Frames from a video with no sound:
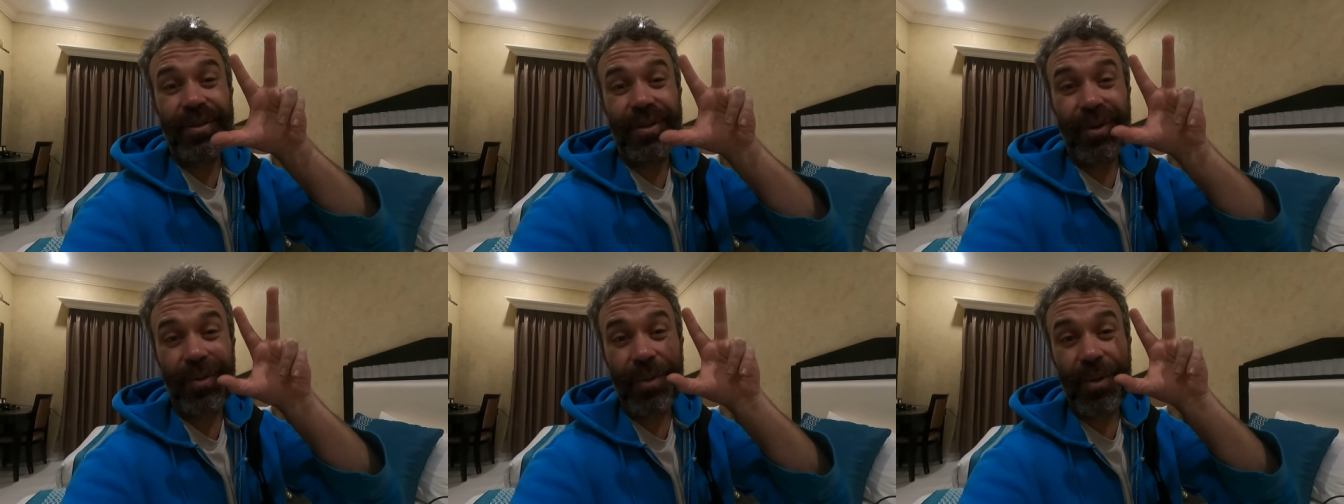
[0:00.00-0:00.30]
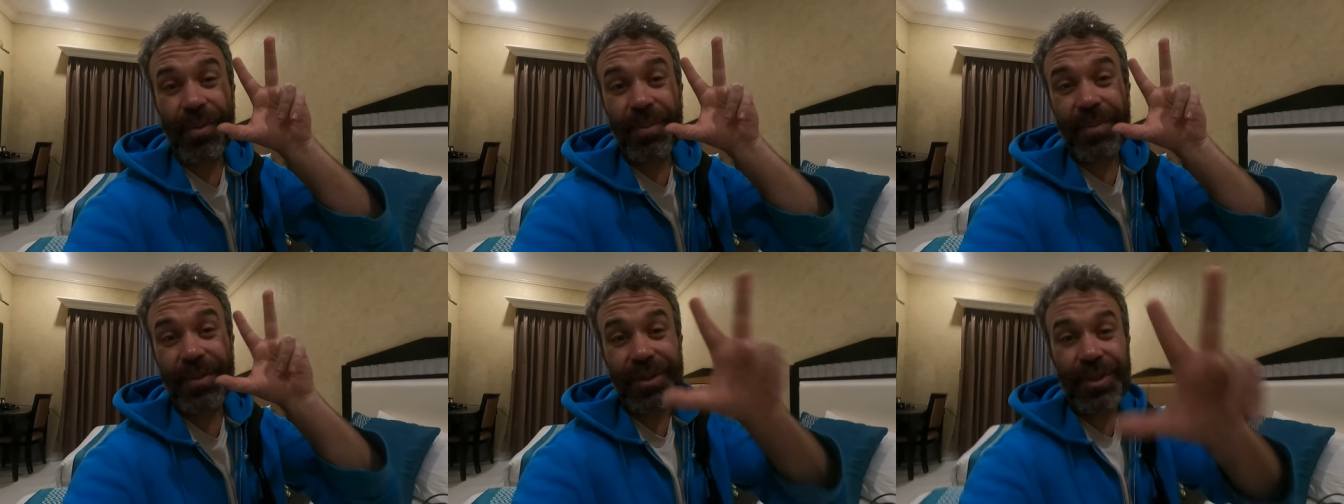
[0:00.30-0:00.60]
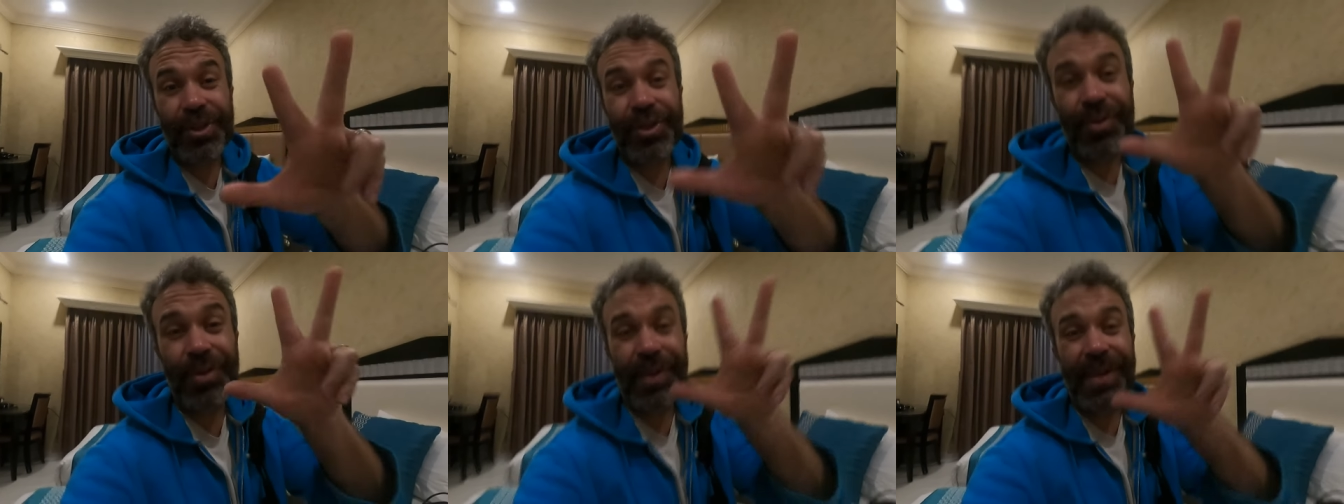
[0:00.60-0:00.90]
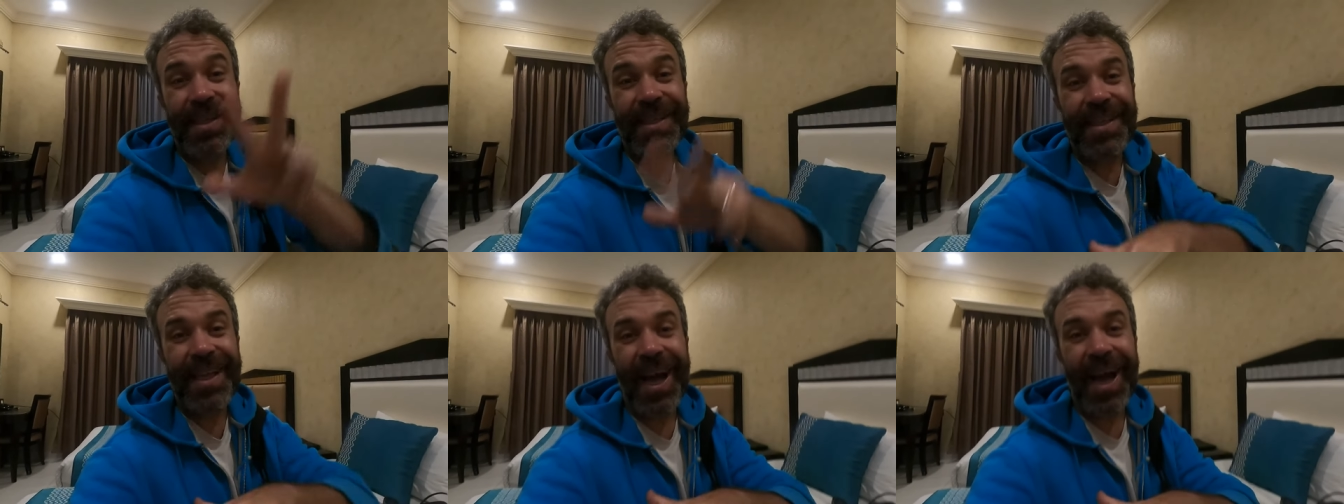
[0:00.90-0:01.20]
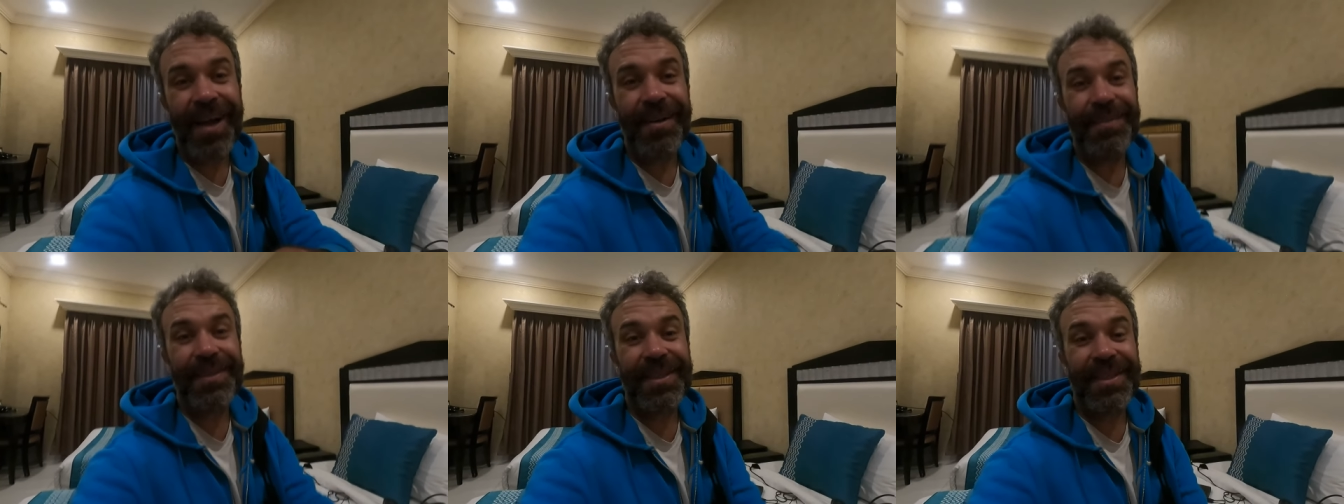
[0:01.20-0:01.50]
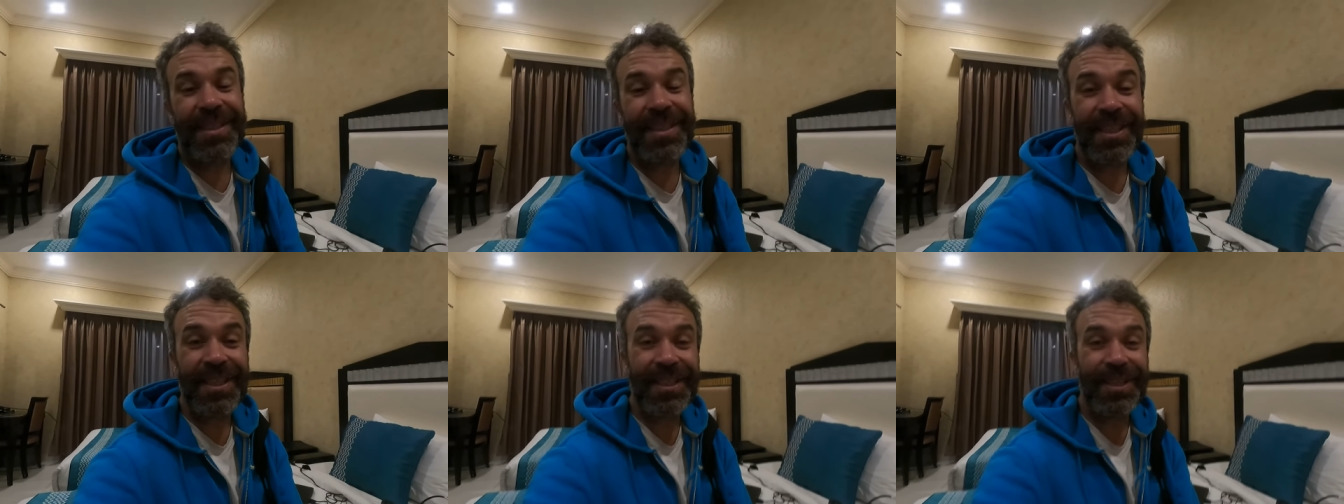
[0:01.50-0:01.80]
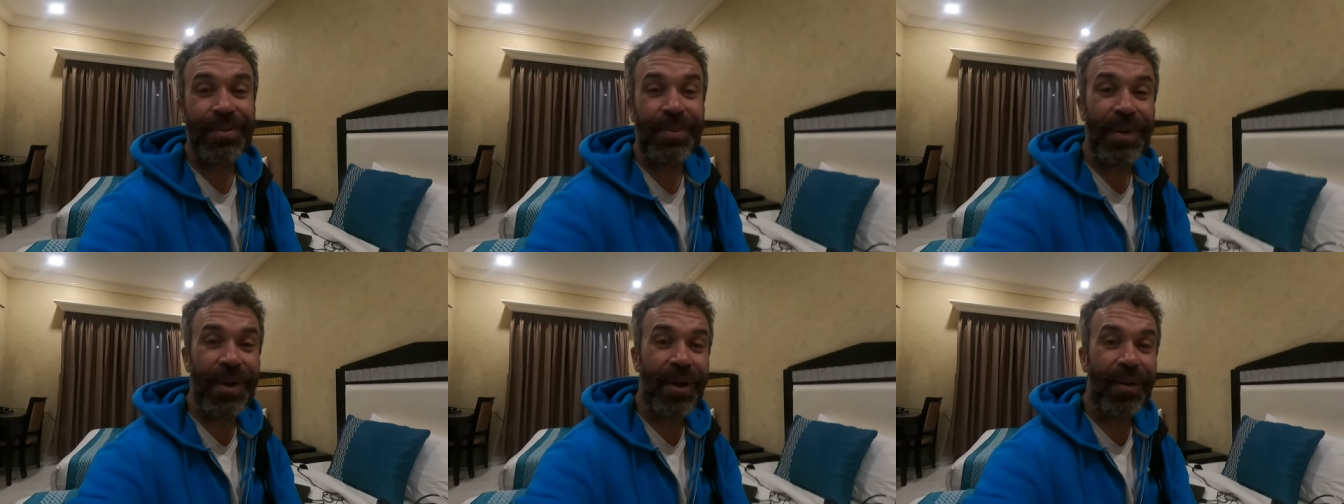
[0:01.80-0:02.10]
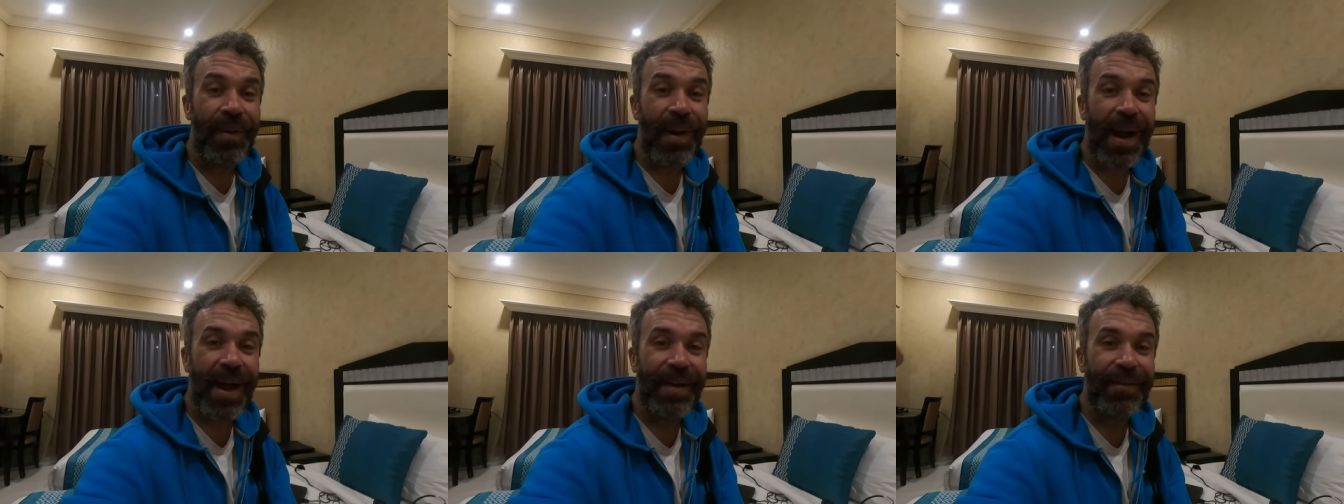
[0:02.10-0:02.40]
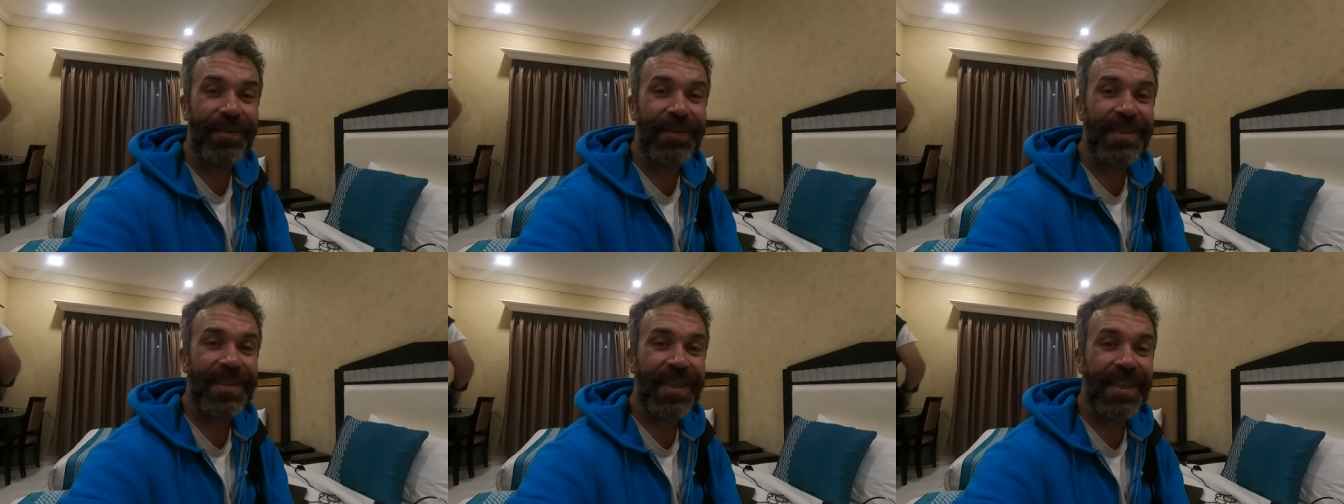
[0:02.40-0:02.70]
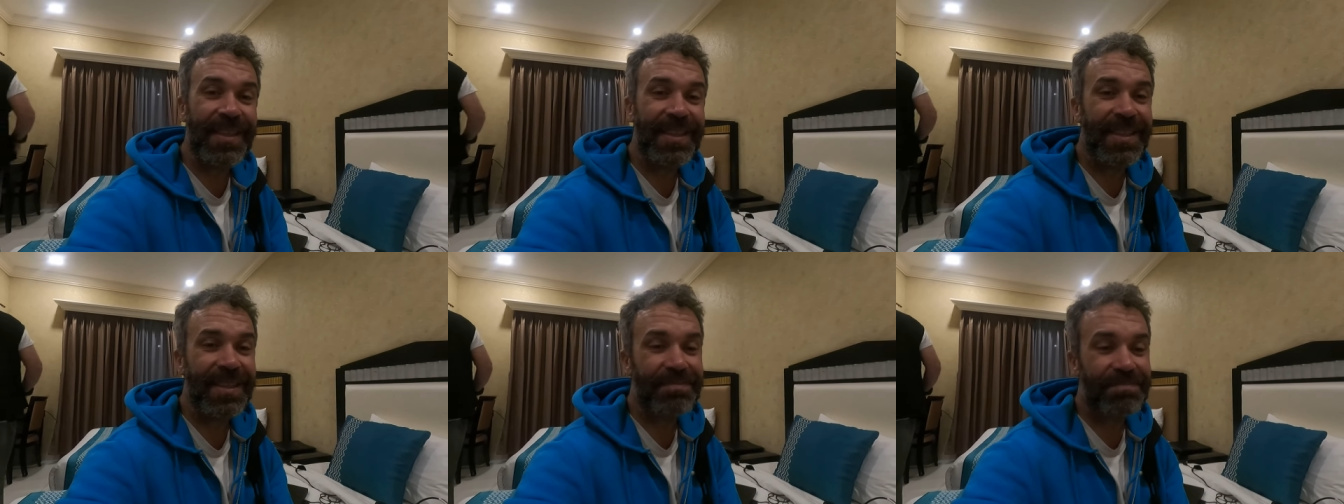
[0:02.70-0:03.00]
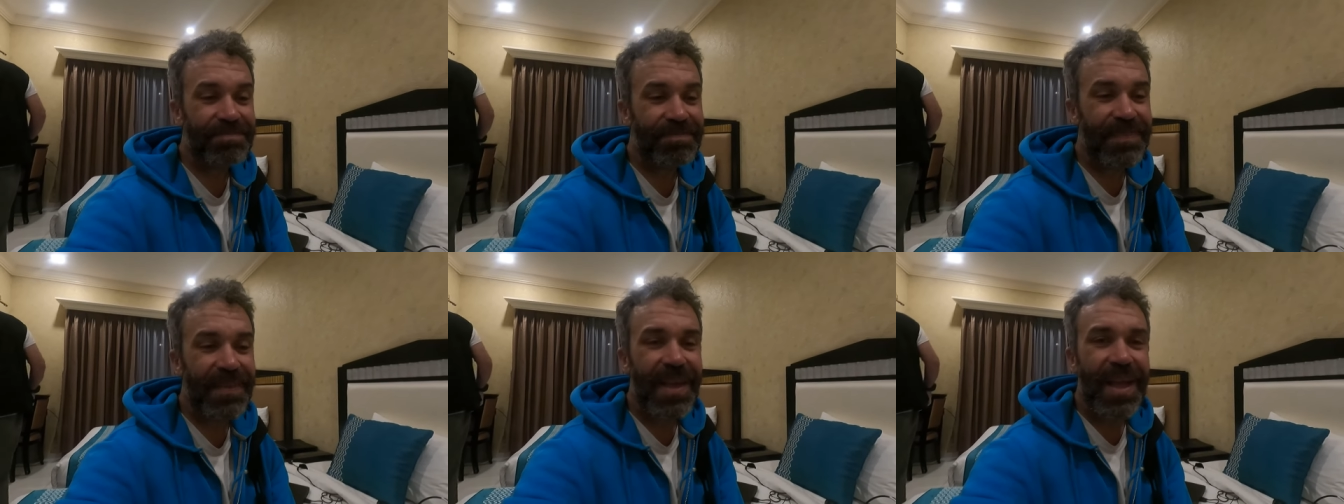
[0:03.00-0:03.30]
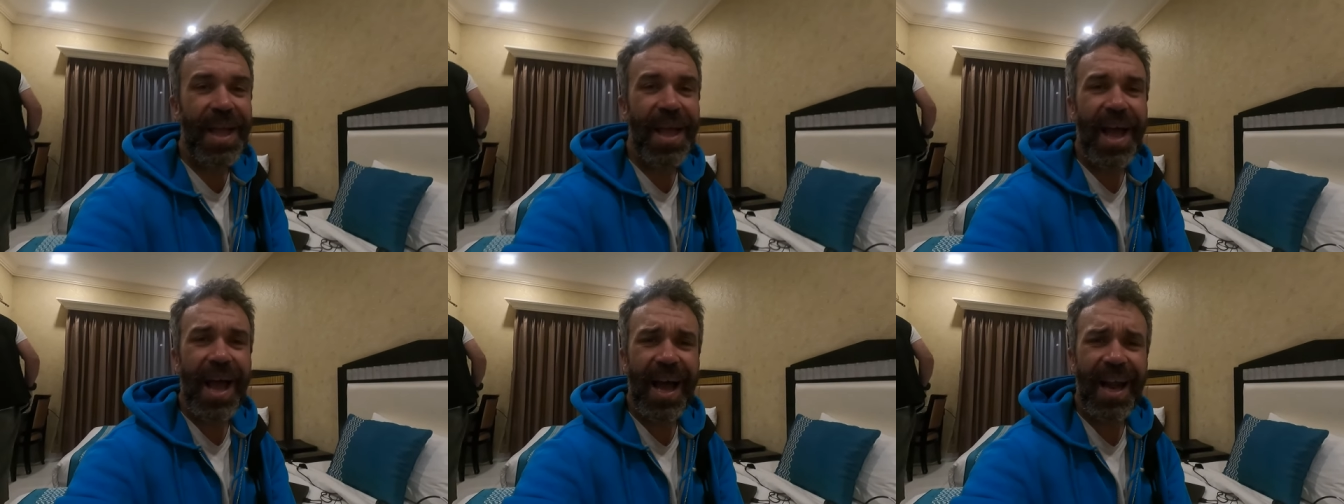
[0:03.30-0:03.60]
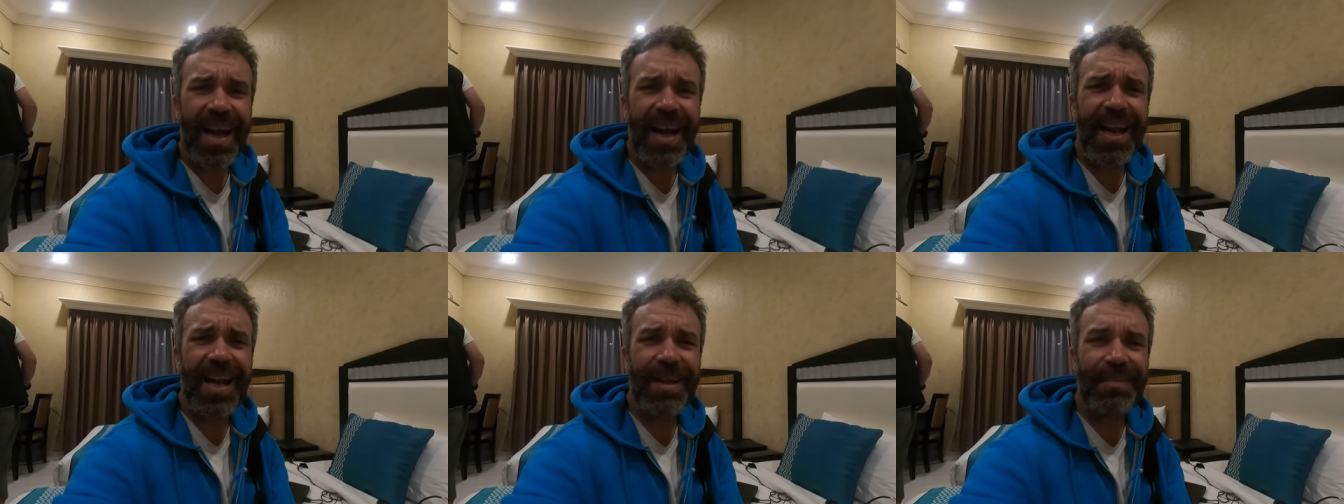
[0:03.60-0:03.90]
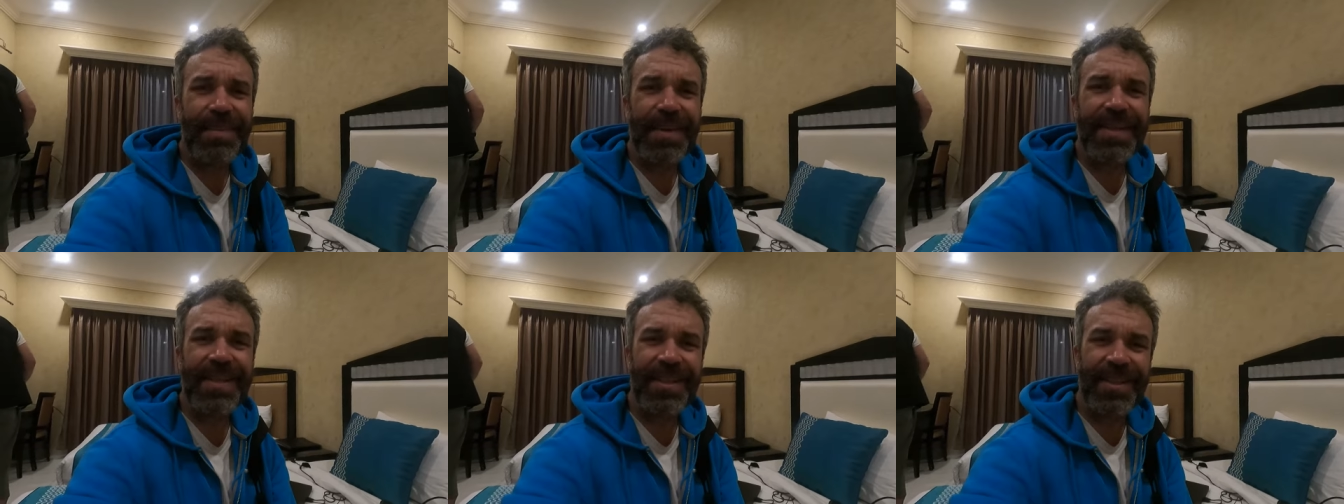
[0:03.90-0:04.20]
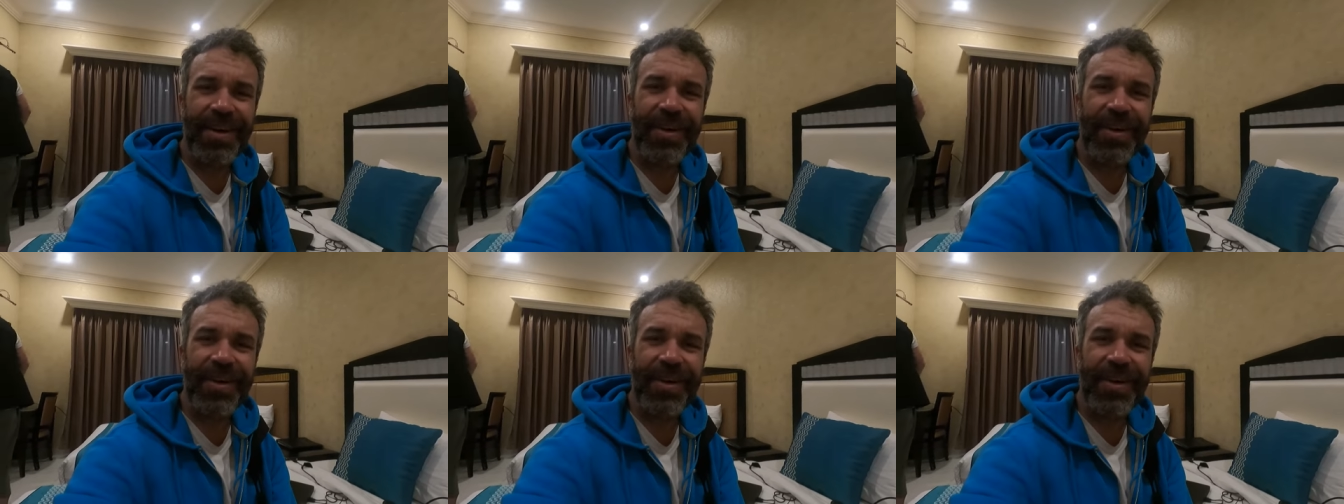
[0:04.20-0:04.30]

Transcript: the room three times since we arrived. So it's a little bit